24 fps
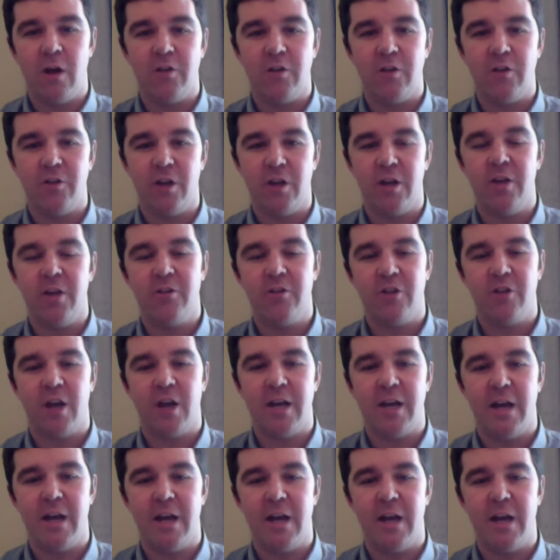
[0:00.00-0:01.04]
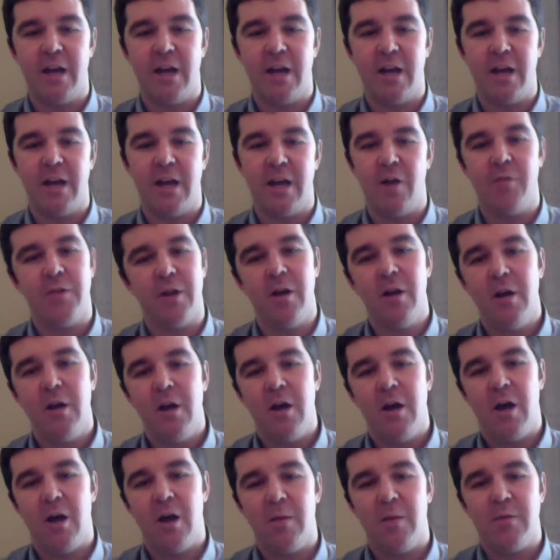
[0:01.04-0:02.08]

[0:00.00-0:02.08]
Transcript: Russia, China out, out there.